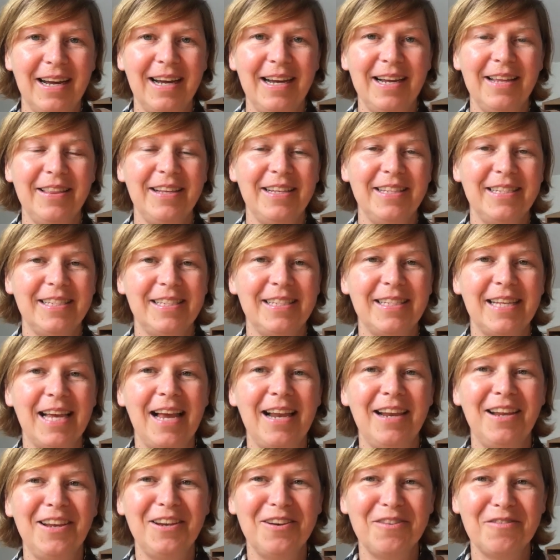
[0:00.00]
Hi, this is
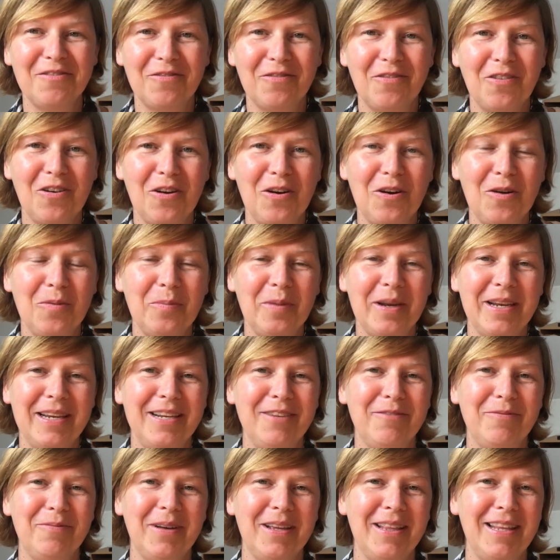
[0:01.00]
Helen from
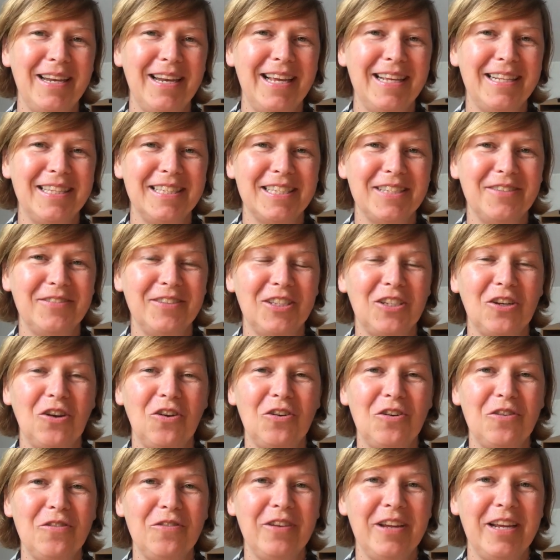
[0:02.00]
Live by the Lens
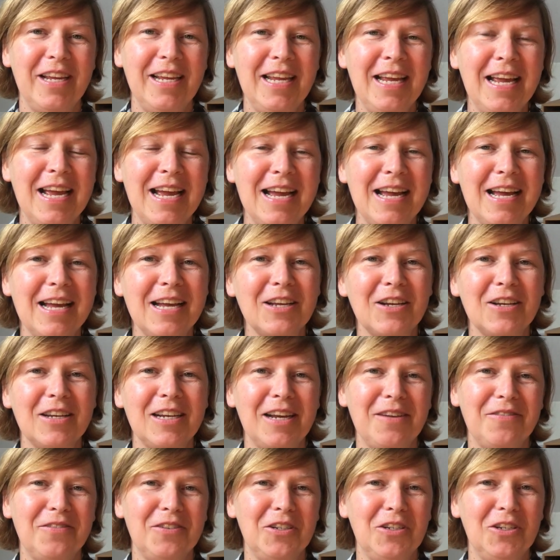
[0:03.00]
Photography. Good
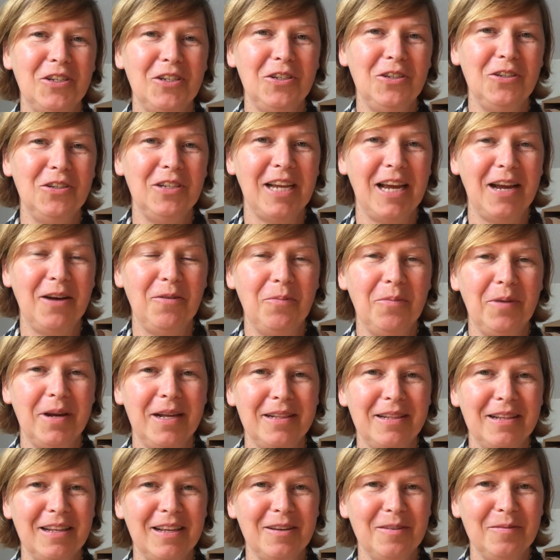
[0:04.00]
afternoon and
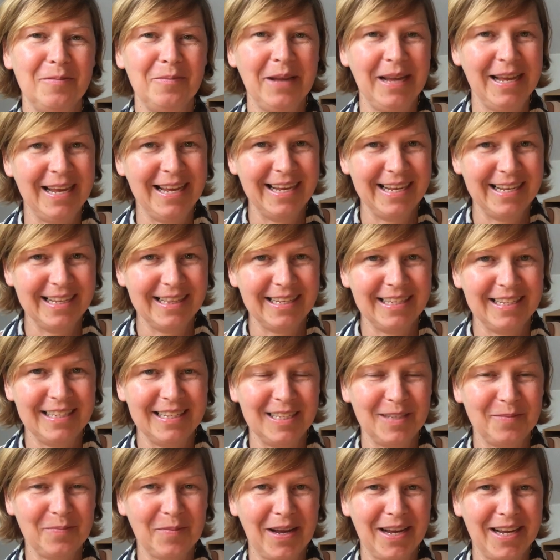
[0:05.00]
welcome. This
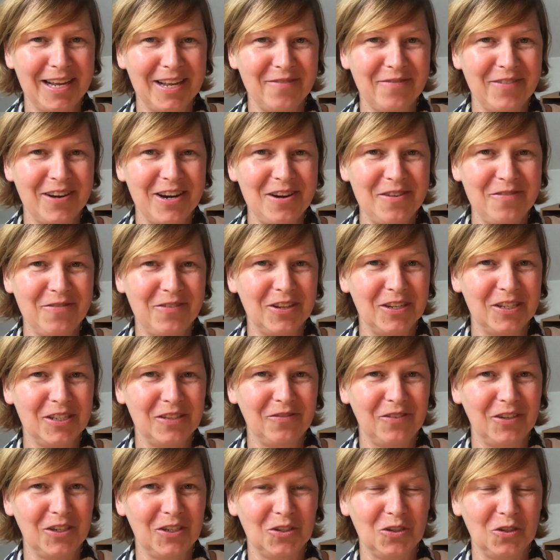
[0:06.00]
is my very
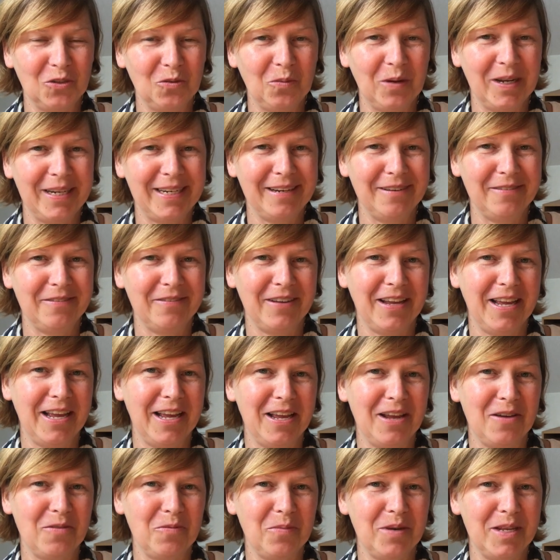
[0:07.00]
first virtual wedding
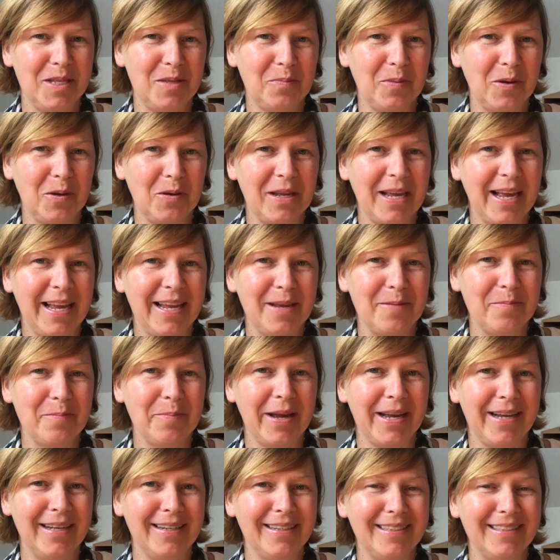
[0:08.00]
fair with Bouquet and
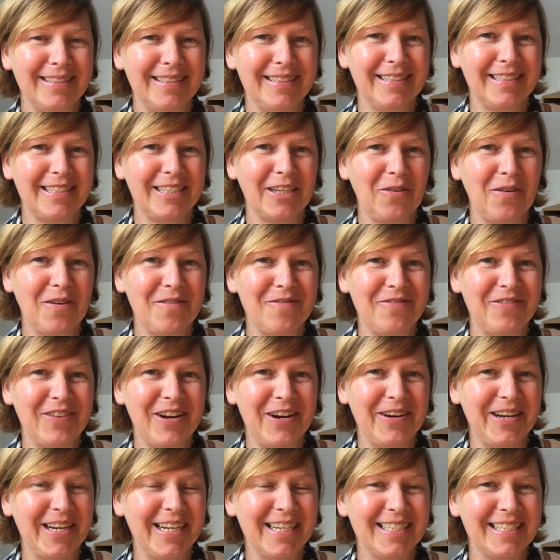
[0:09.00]
Bells, so I'm
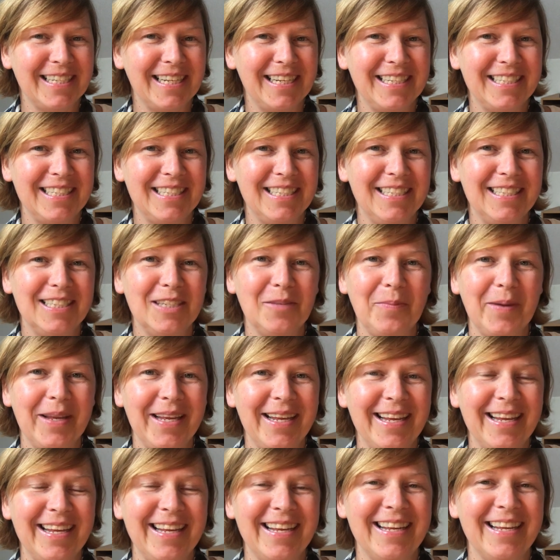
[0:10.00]
very excited to
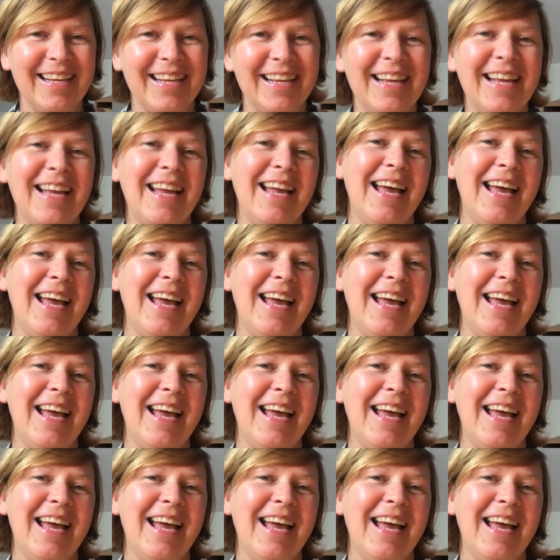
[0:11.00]
be here.